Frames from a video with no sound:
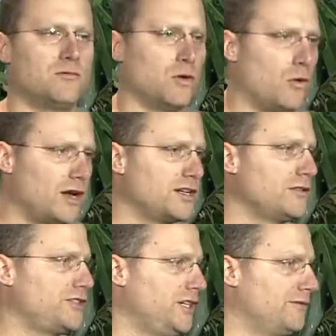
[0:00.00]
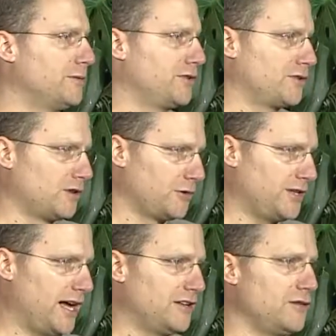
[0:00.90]
Rwanda achieved a maternal
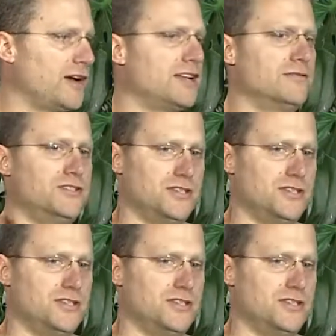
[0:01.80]
mortality rate of